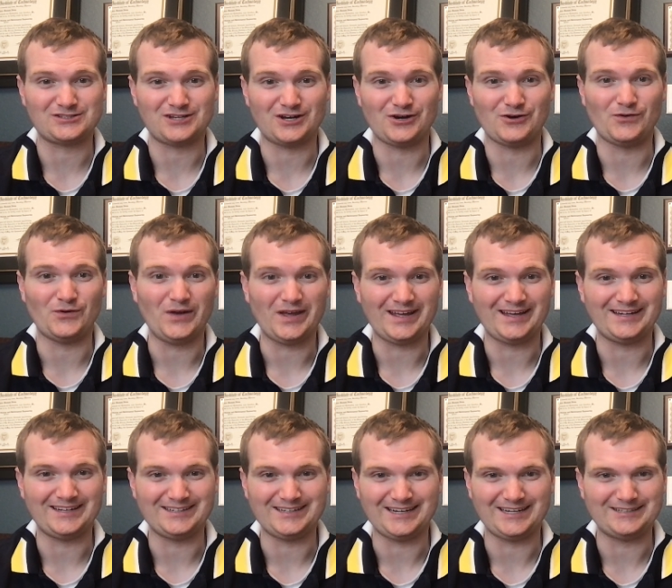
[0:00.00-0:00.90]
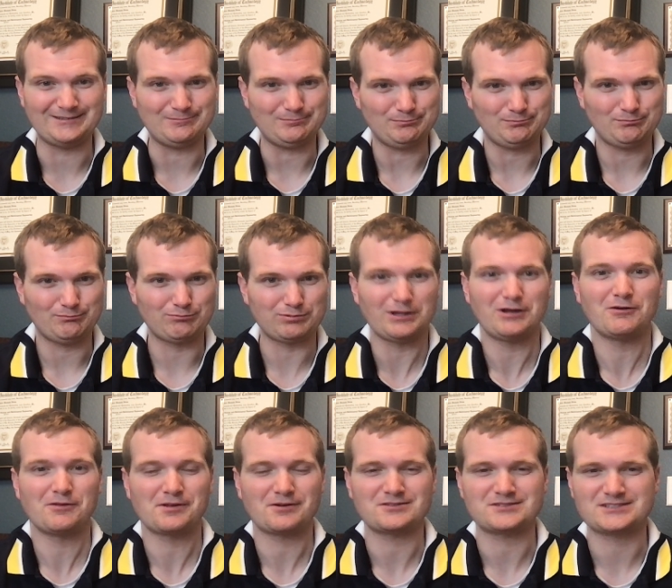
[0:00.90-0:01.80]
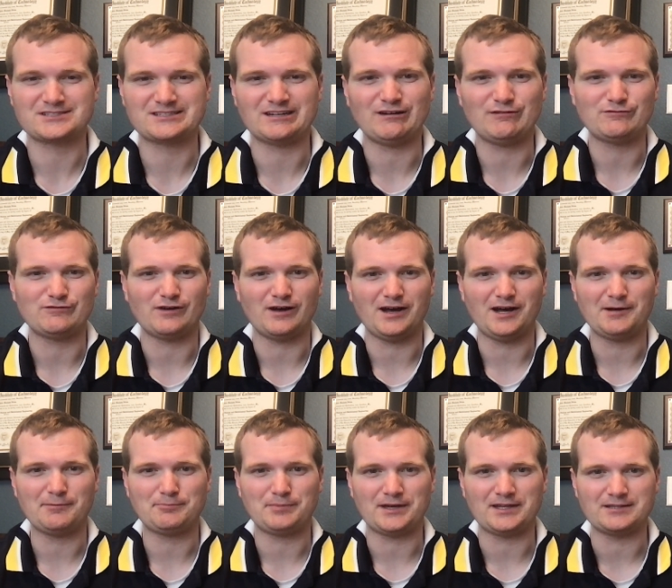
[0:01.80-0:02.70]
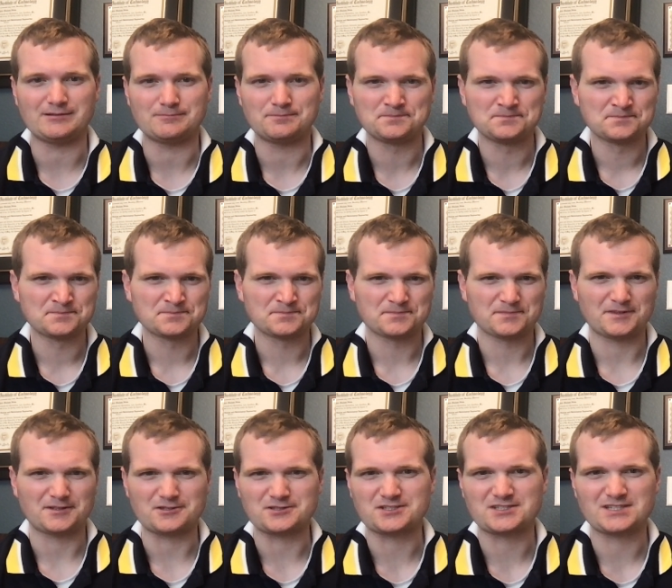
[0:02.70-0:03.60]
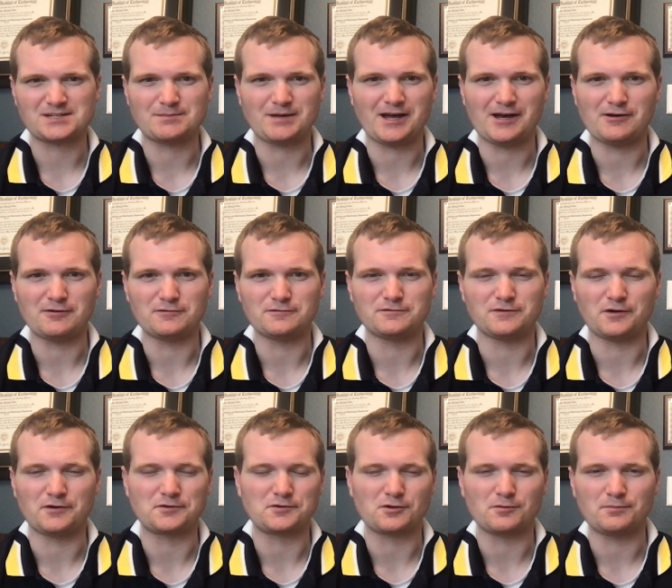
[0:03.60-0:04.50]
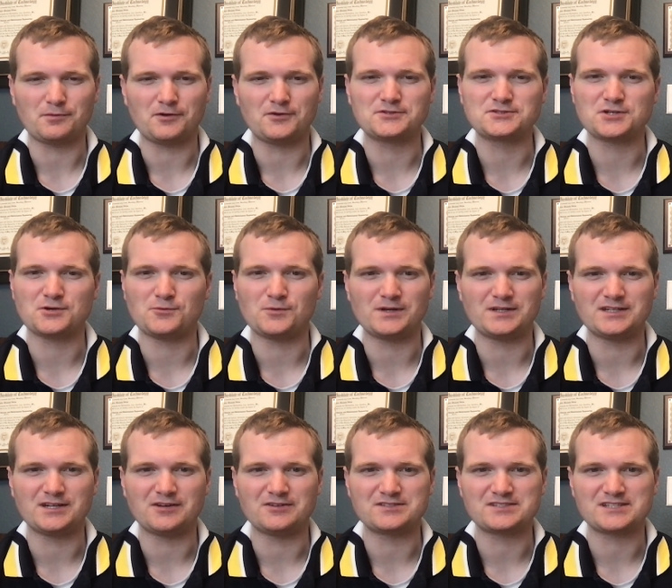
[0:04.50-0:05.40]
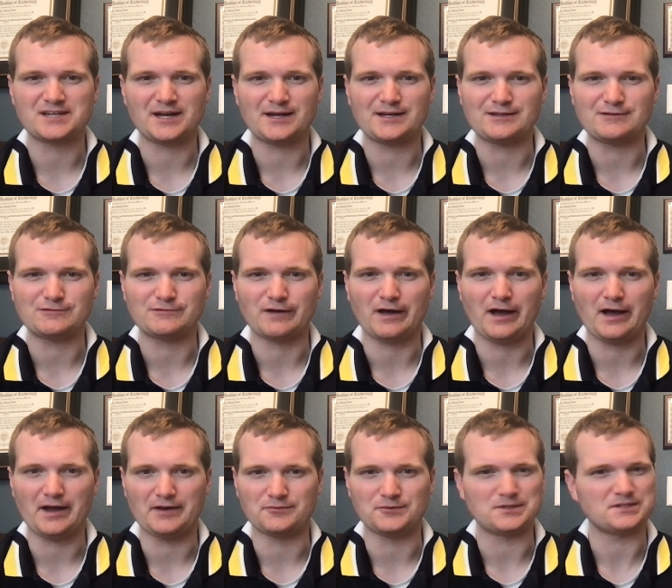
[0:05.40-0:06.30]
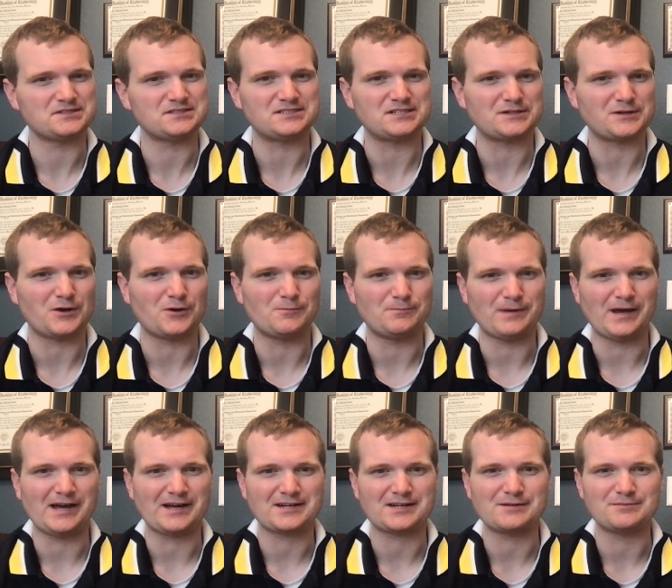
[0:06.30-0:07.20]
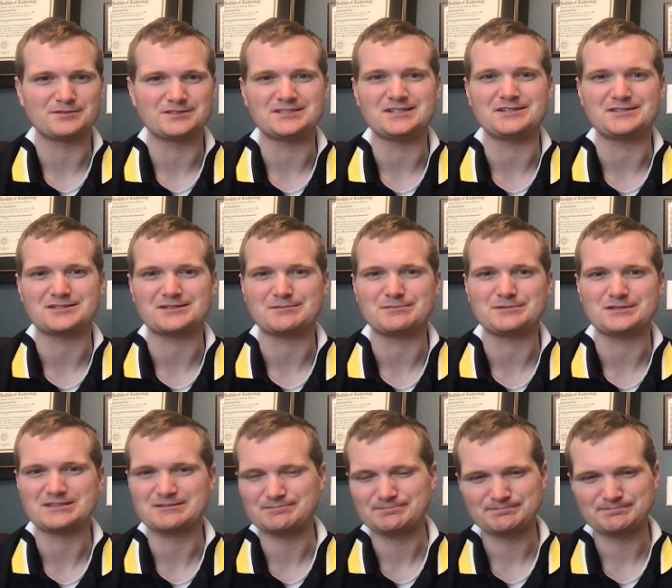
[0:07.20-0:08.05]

go in and blow their stuff up and they're somehow vulnerable to Windows 95 with zero backup systems.